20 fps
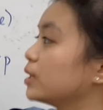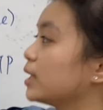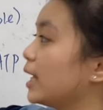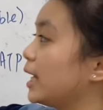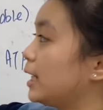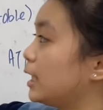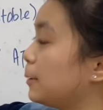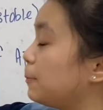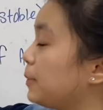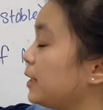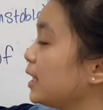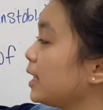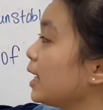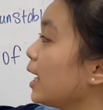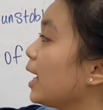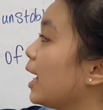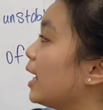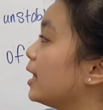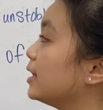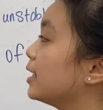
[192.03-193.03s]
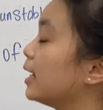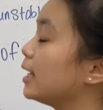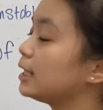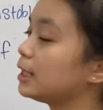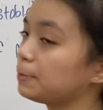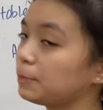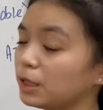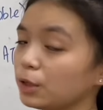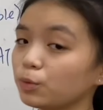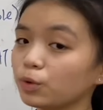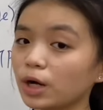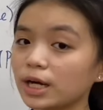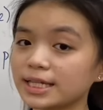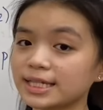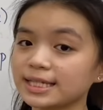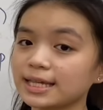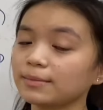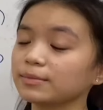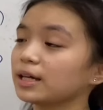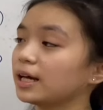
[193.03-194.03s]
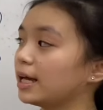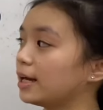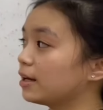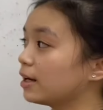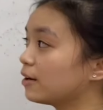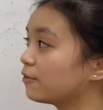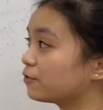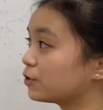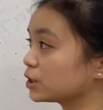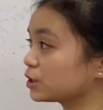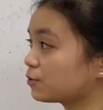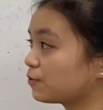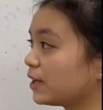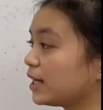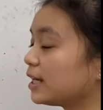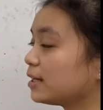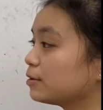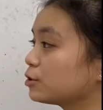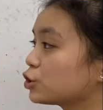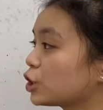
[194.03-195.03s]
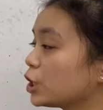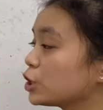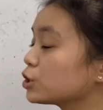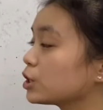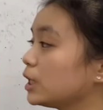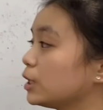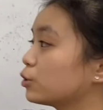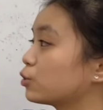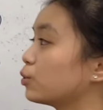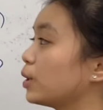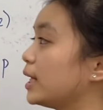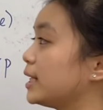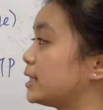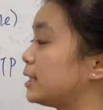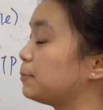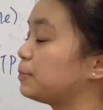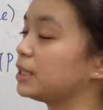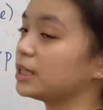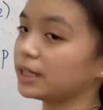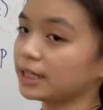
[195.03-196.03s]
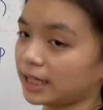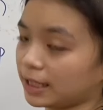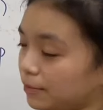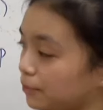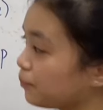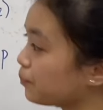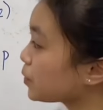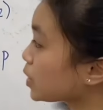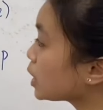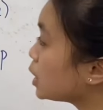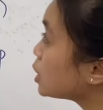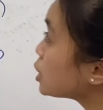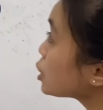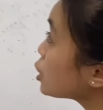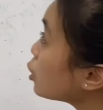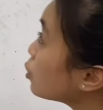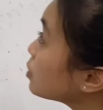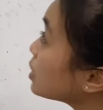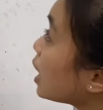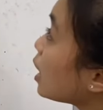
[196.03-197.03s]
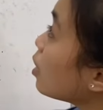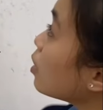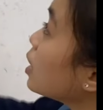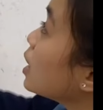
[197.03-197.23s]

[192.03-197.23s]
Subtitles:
ADP, and the ADP will accept the phosphate, change into ATP again. So now